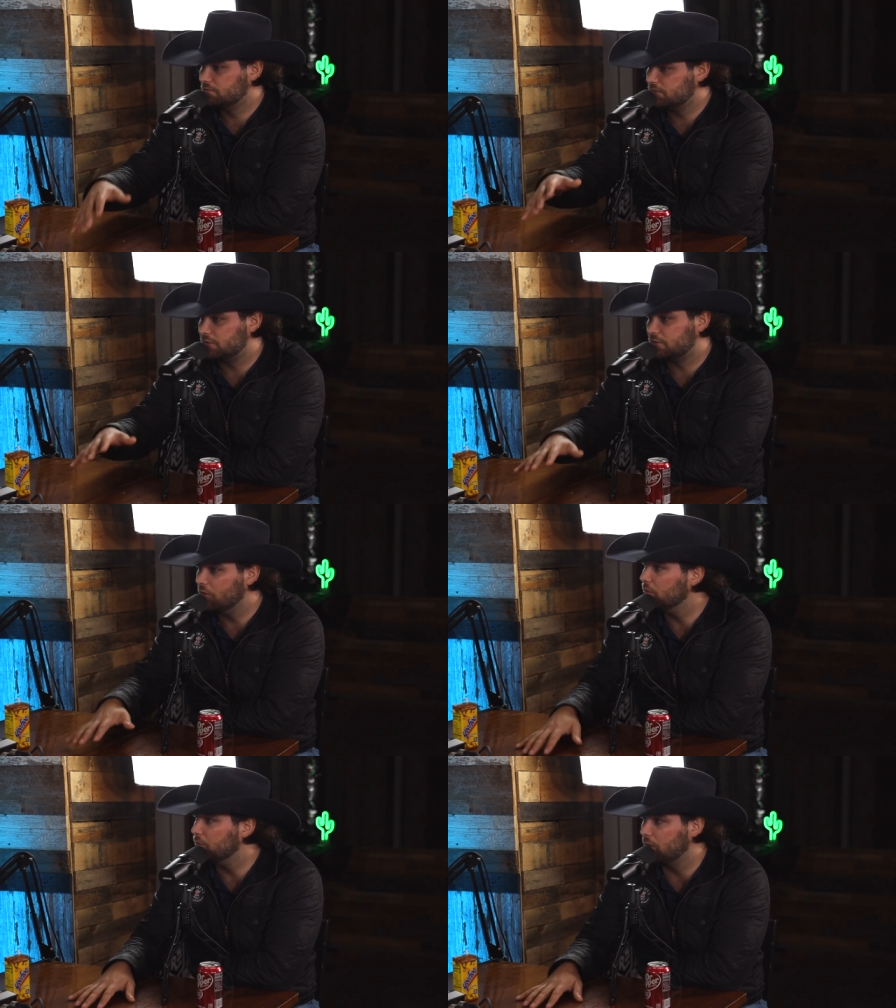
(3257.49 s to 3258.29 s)
just
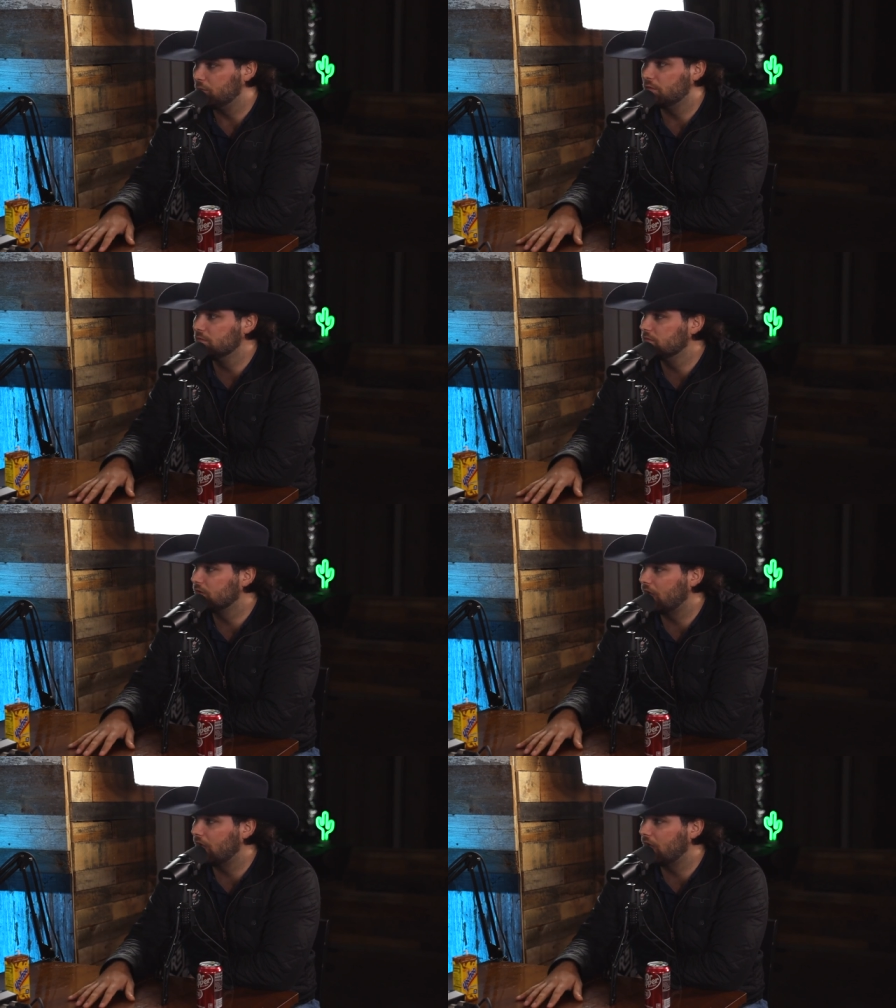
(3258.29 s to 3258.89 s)
knowing people, yeah.